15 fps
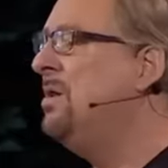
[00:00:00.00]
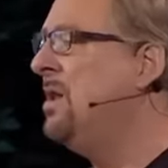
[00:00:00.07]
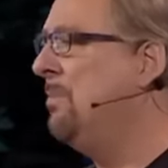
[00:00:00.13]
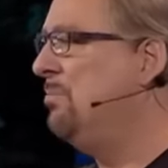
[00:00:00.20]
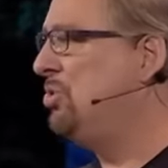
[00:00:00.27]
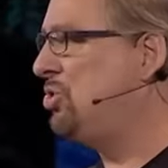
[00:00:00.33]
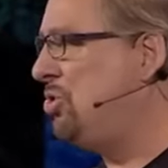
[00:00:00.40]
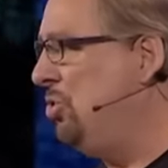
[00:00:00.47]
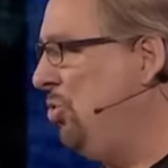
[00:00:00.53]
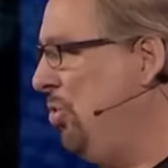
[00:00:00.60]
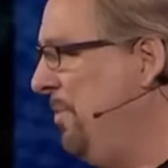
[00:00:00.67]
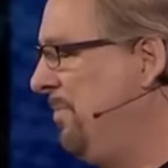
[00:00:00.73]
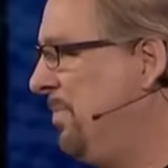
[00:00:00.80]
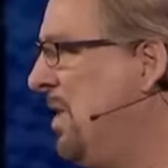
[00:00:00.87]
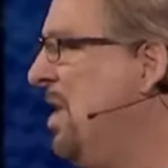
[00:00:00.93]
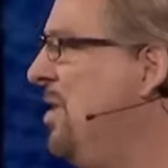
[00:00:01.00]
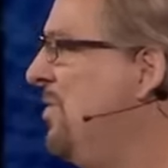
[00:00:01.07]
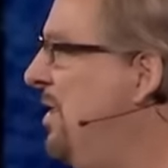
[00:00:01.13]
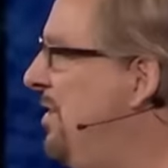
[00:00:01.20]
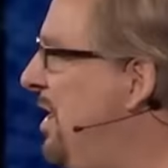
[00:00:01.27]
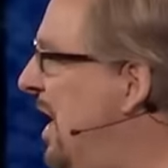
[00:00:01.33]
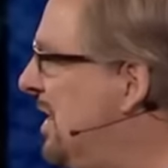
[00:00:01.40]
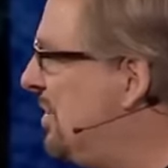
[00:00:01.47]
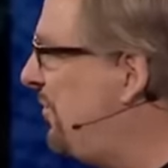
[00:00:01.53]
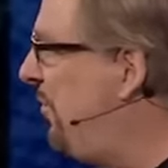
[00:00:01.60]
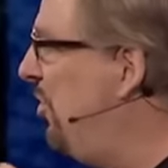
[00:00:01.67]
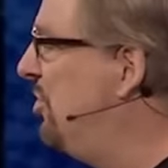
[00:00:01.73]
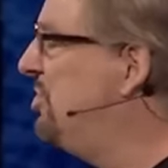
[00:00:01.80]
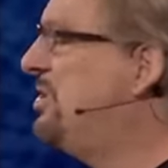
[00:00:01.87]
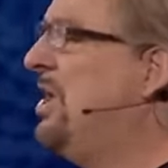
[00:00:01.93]
Number two, the next
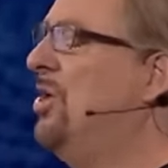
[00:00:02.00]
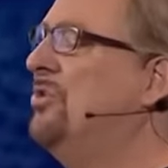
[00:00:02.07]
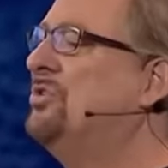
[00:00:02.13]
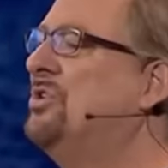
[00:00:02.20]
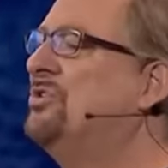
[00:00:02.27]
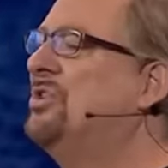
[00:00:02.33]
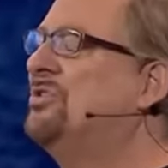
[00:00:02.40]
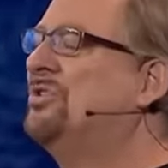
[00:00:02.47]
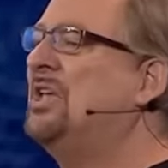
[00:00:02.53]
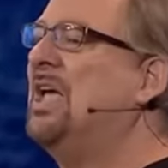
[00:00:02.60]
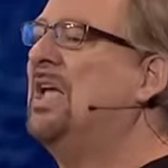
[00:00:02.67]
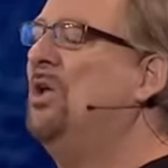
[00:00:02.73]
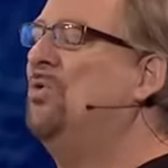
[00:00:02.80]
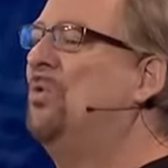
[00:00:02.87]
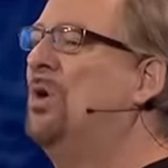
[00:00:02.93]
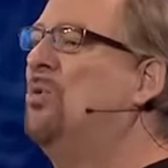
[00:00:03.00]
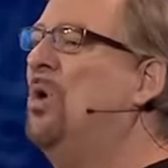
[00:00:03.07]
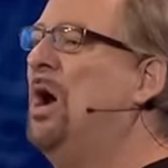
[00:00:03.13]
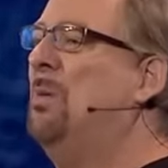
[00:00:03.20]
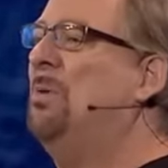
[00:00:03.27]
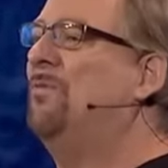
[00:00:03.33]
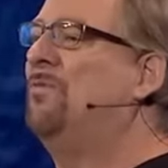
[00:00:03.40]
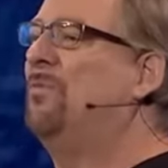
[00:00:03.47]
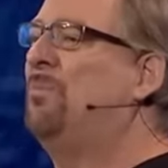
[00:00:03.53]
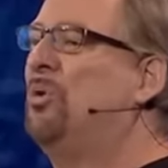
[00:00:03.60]
verse tells us the second requirement for